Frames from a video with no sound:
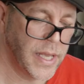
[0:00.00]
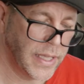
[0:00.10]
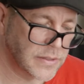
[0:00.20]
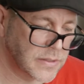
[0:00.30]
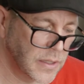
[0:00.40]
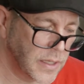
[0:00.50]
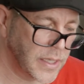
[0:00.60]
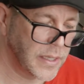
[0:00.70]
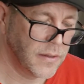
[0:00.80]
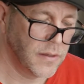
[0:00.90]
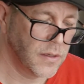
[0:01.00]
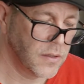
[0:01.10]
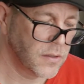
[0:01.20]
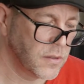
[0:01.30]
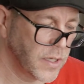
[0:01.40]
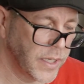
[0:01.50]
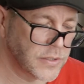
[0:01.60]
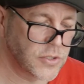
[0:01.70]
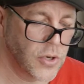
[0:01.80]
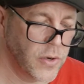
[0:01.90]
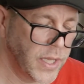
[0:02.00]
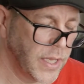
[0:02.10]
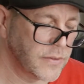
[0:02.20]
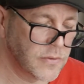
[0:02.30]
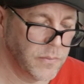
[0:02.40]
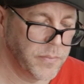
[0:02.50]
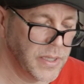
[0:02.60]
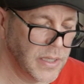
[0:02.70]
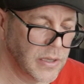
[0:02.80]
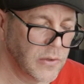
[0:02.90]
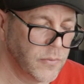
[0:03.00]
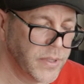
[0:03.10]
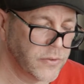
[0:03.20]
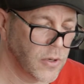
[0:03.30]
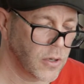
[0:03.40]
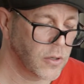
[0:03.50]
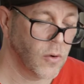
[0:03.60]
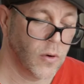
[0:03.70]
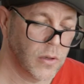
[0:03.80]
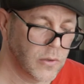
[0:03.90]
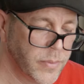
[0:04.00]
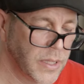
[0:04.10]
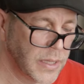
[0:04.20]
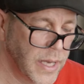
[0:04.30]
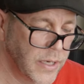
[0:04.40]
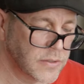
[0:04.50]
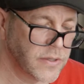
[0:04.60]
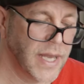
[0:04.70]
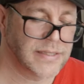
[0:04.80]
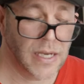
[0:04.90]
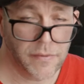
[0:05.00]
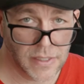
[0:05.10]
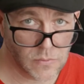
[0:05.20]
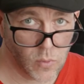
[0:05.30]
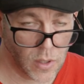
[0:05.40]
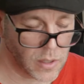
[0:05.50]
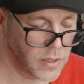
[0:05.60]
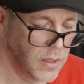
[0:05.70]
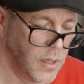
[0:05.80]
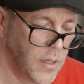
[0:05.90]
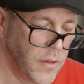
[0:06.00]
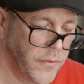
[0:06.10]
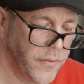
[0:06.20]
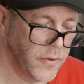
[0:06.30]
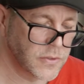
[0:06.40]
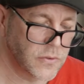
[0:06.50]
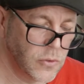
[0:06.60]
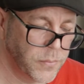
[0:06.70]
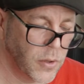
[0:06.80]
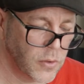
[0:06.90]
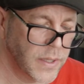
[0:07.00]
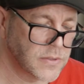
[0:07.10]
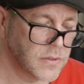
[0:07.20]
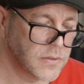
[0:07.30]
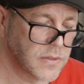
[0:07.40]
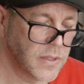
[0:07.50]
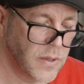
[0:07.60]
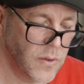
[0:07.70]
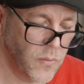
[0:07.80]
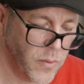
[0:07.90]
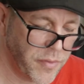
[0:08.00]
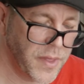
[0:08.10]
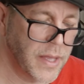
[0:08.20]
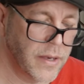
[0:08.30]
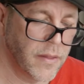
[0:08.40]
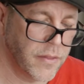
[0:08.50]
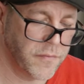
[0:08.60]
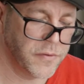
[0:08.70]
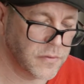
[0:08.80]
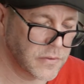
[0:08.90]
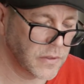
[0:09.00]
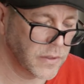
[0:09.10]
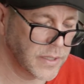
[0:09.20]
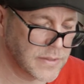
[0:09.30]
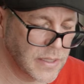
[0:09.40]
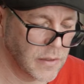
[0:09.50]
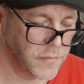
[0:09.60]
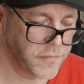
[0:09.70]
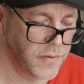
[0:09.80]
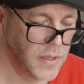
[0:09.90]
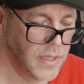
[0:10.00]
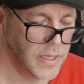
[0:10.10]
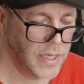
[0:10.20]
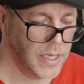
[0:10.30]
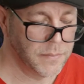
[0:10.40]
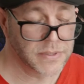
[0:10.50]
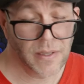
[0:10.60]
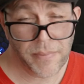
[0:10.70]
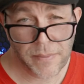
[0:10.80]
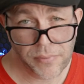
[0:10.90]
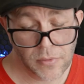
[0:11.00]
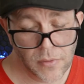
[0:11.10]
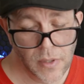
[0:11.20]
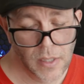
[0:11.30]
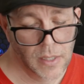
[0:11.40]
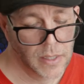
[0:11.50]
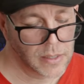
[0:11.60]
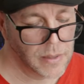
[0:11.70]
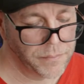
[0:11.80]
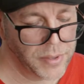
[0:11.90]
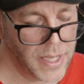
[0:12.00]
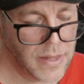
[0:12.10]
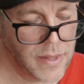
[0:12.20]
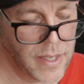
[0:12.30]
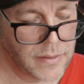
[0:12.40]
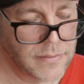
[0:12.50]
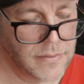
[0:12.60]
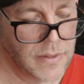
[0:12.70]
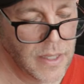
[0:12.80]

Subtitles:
it's turning it to be a little bit darker or a bit lighter. So that's how these work. There's 2 polarizers within the filter itself. Some people complain that